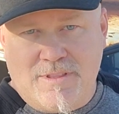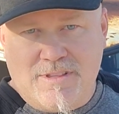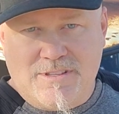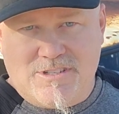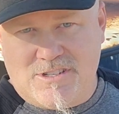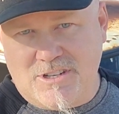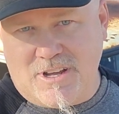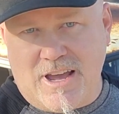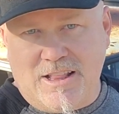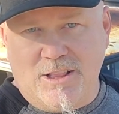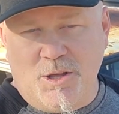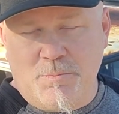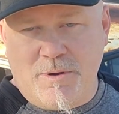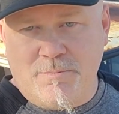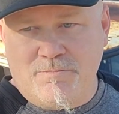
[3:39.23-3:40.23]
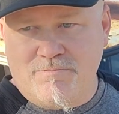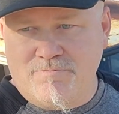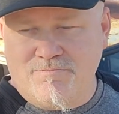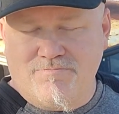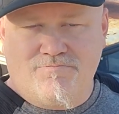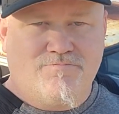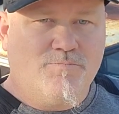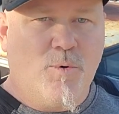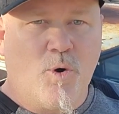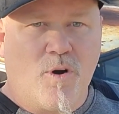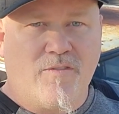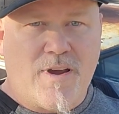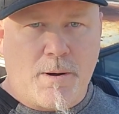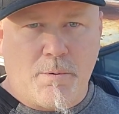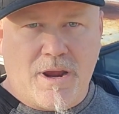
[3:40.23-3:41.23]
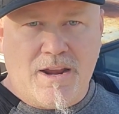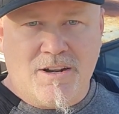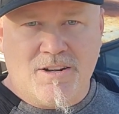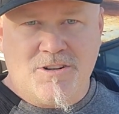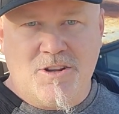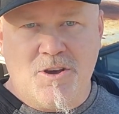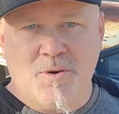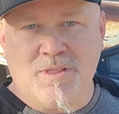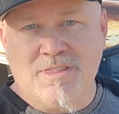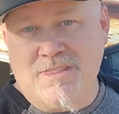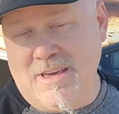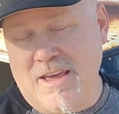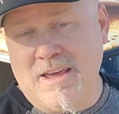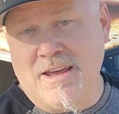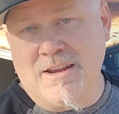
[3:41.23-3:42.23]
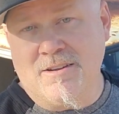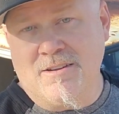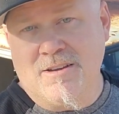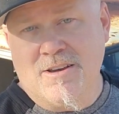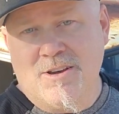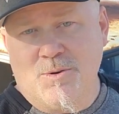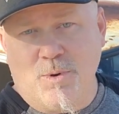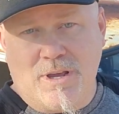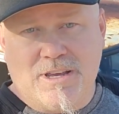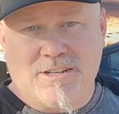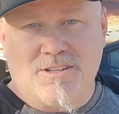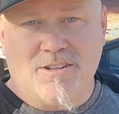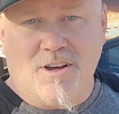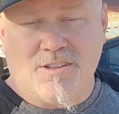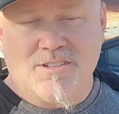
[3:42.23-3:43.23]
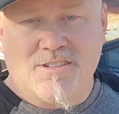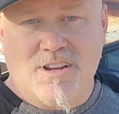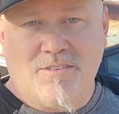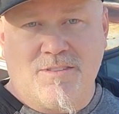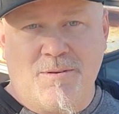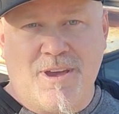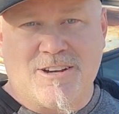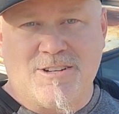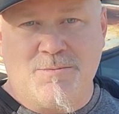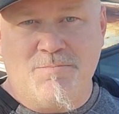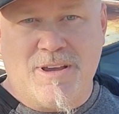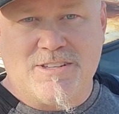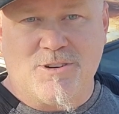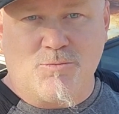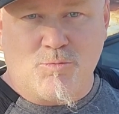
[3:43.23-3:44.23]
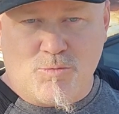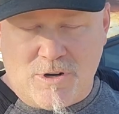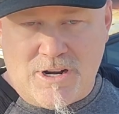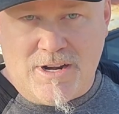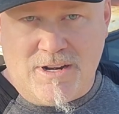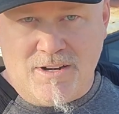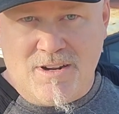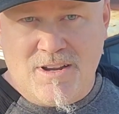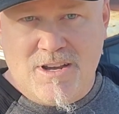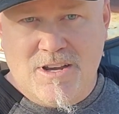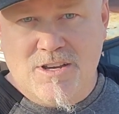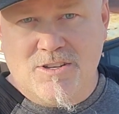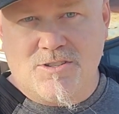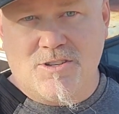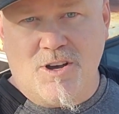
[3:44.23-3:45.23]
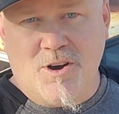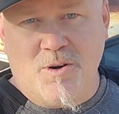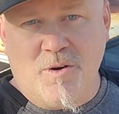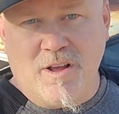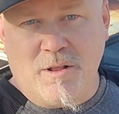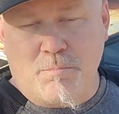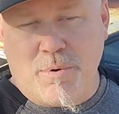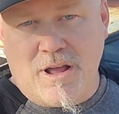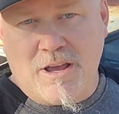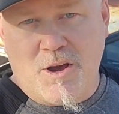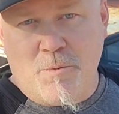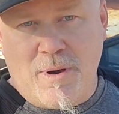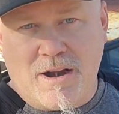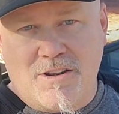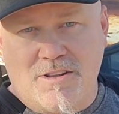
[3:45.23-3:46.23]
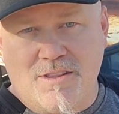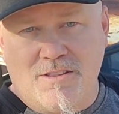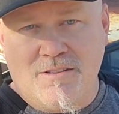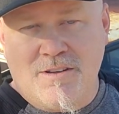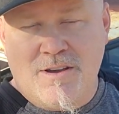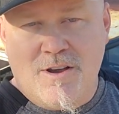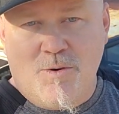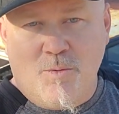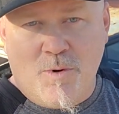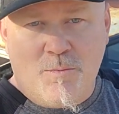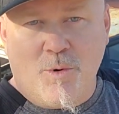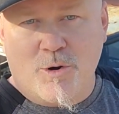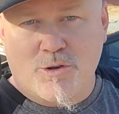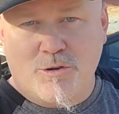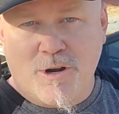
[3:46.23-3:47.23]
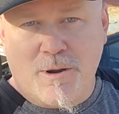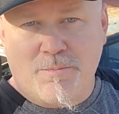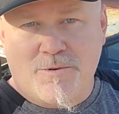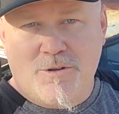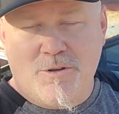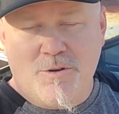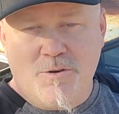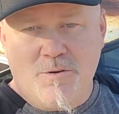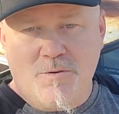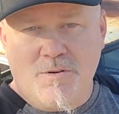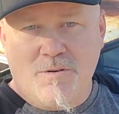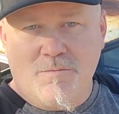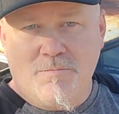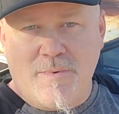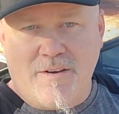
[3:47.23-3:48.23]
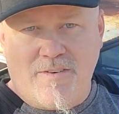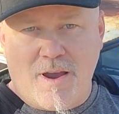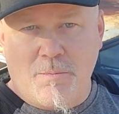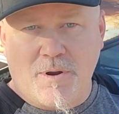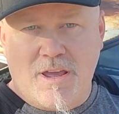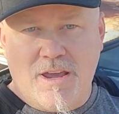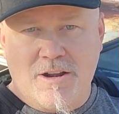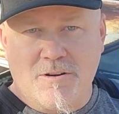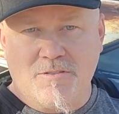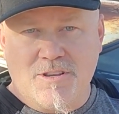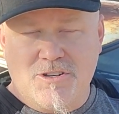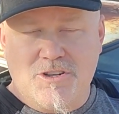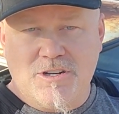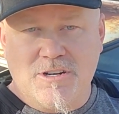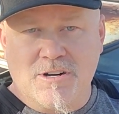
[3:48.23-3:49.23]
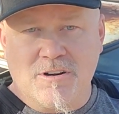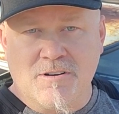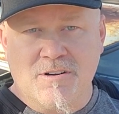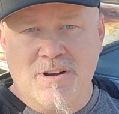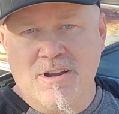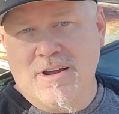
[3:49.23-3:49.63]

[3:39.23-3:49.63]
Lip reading: Still got a little bit more fabricating to do, and then we'll get to all the stuff that actually makes it run. So it'll probably go back to one more trip to my fabricator this year,